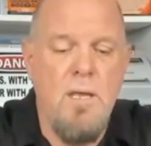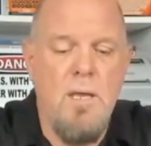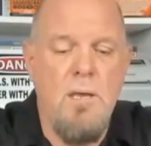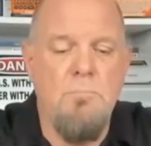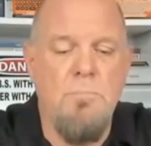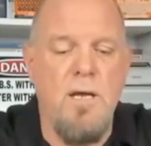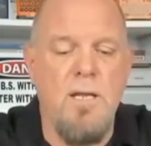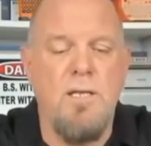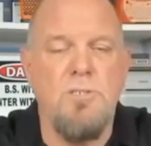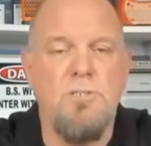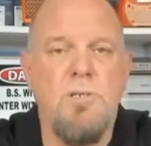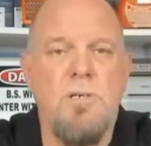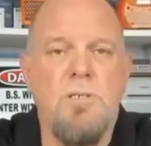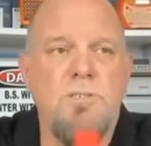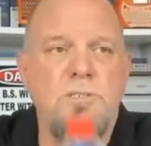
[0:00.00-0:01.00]
But
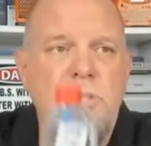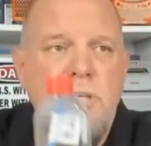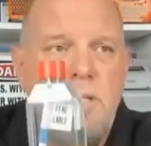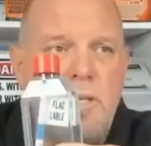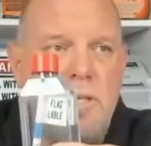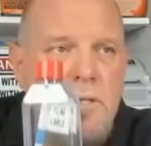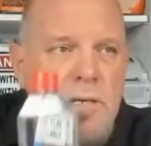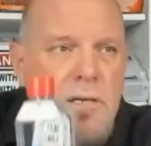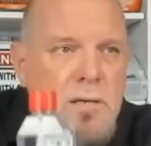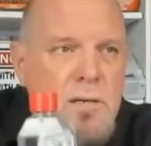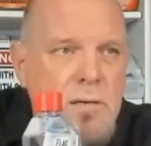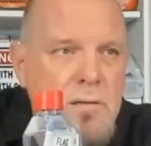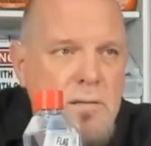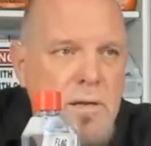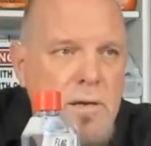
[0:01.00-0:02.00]
as you can see,
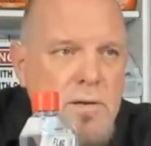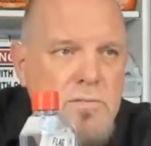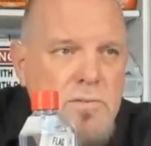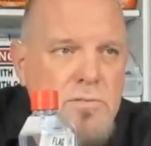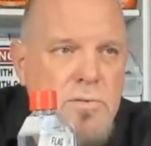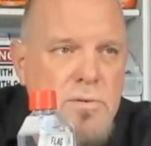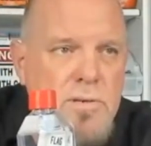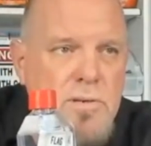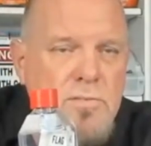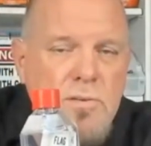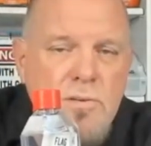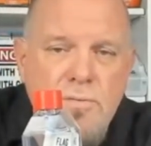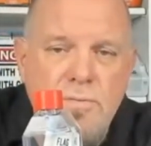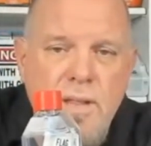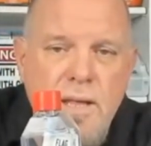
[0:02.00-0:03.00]
there's a
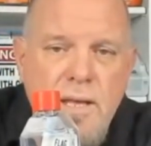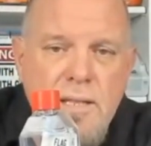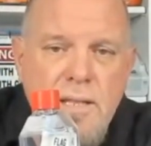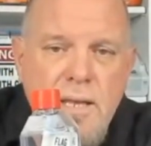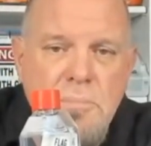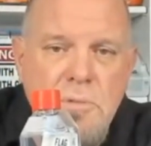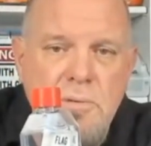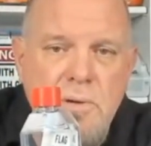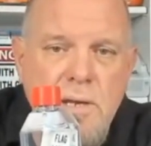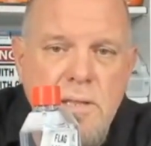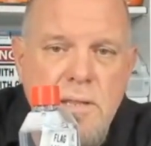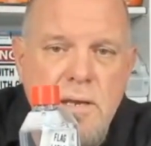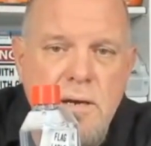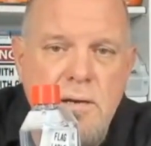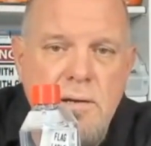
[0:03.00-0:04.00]
traditional flag label right
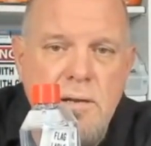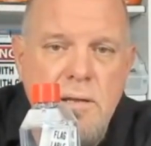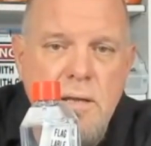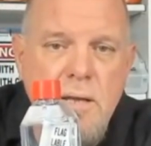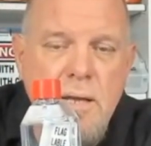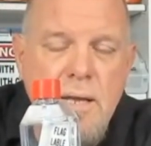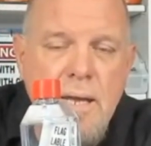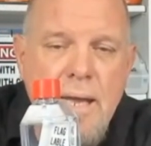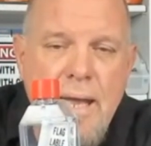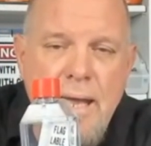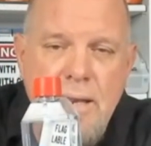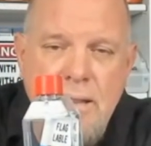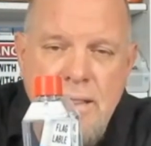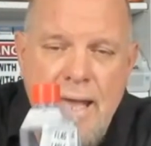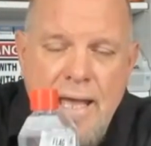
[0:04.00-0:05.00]
there.
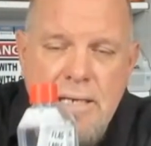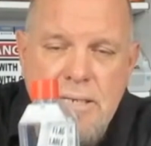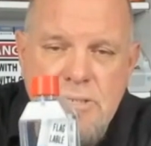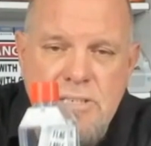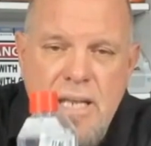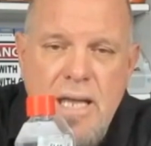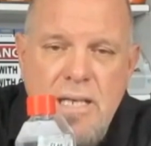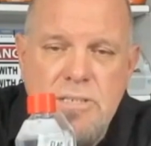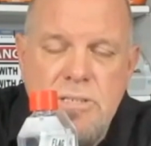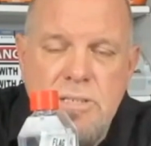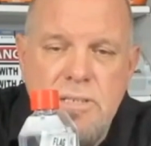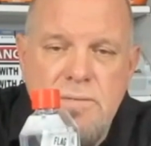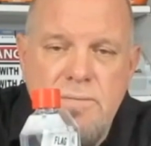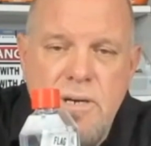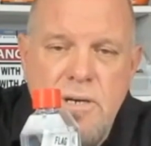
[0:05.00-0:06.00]
And that is
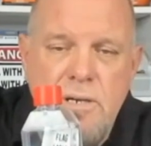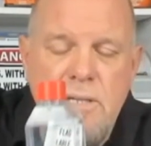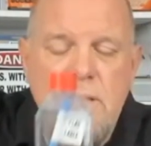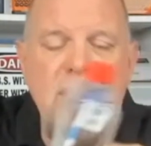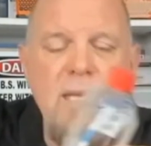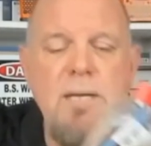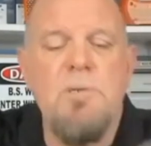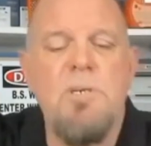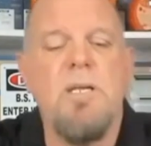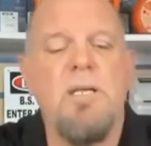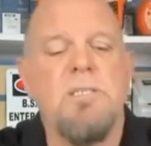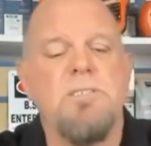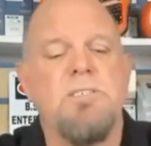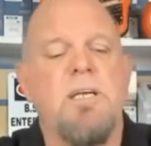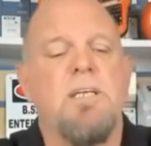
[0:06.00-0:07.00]
actually very labor
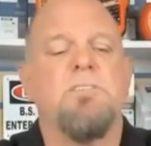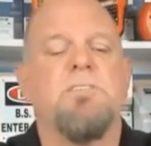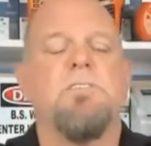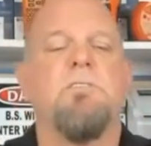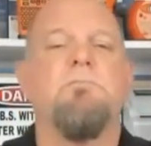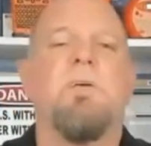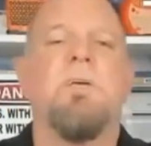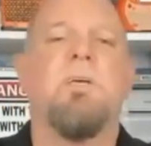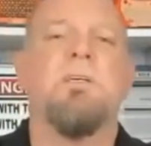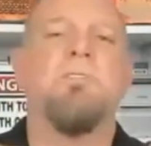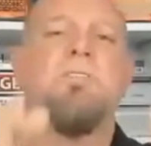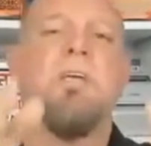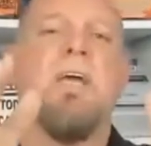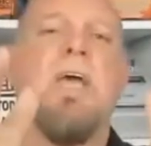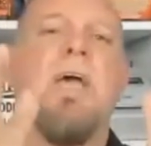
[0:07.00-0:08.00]
intensive
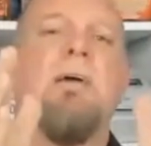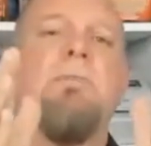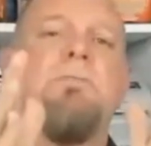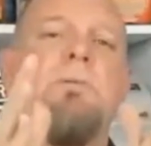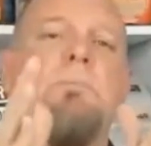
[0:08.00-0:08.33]
because you have to